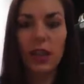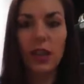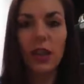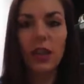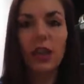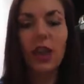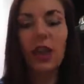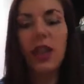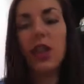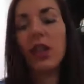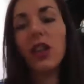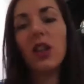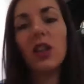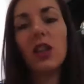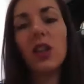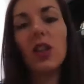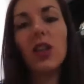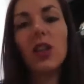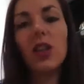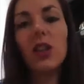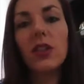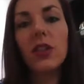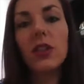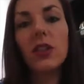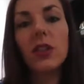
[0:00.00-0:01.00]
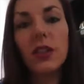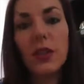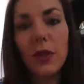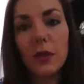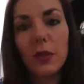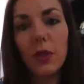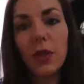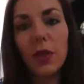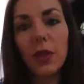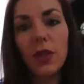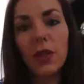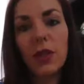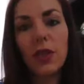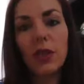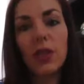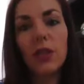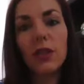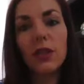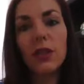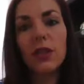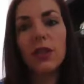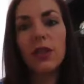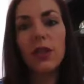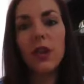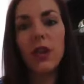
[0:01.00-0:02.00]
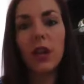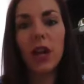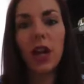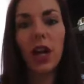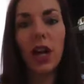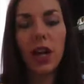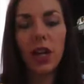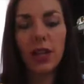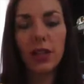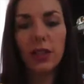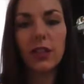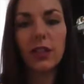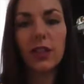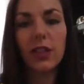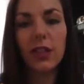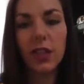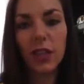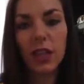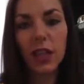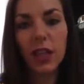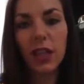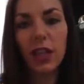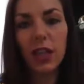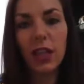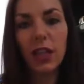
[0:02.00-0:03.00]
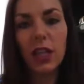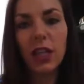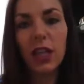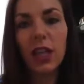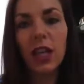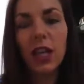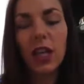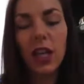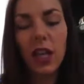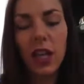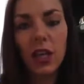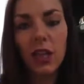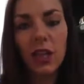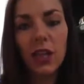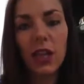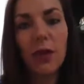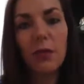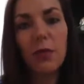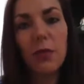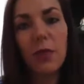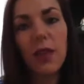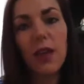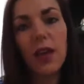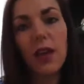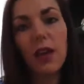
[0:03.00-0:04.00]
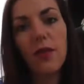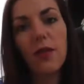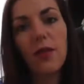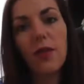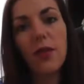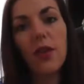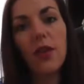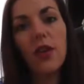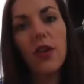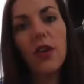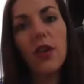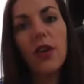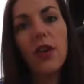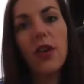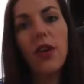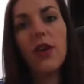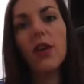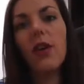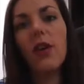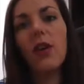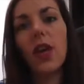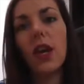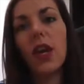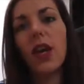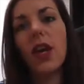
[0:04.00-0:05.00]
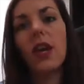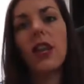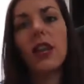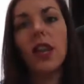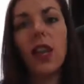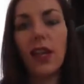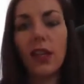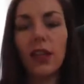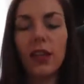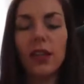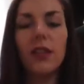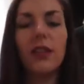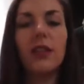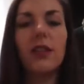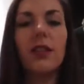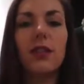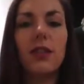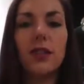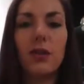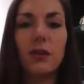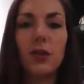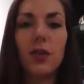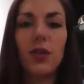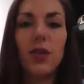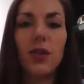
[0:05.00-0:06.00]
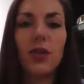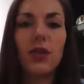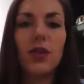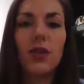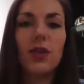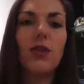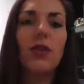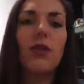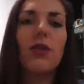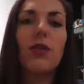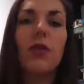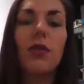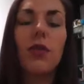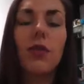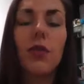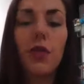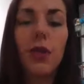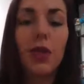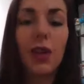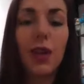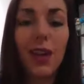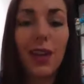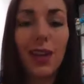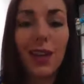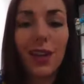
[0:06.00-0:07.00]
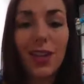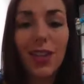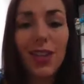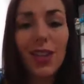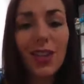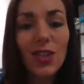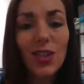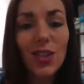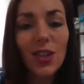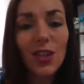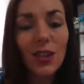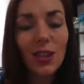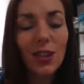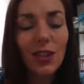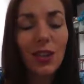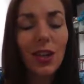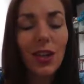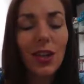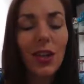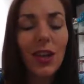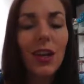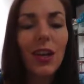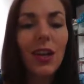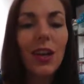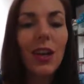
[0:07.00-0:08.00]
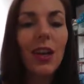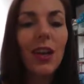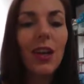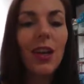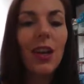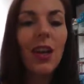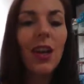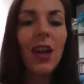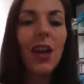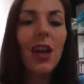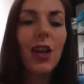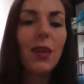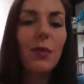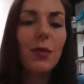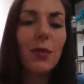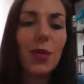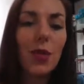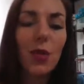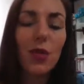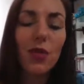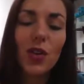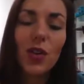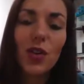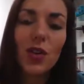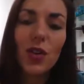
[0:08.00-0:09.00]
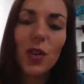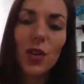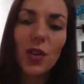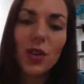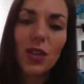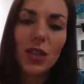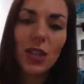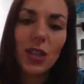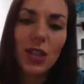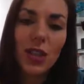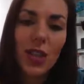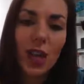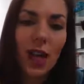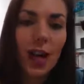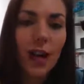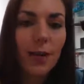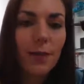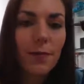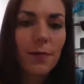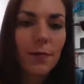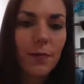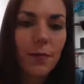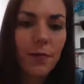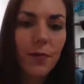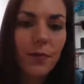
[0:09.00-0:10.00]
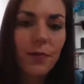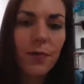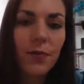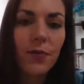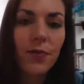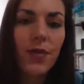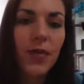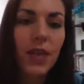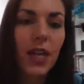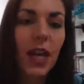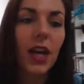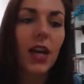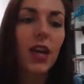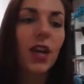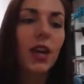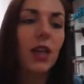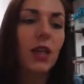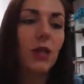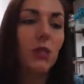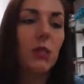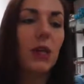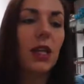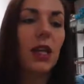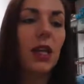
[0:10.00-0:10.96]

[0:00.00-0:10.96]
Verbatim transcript: it looks similar. You're escalating in that behavior, right? And that is similar to an addiction. Um, so if you're noticing that, that could be a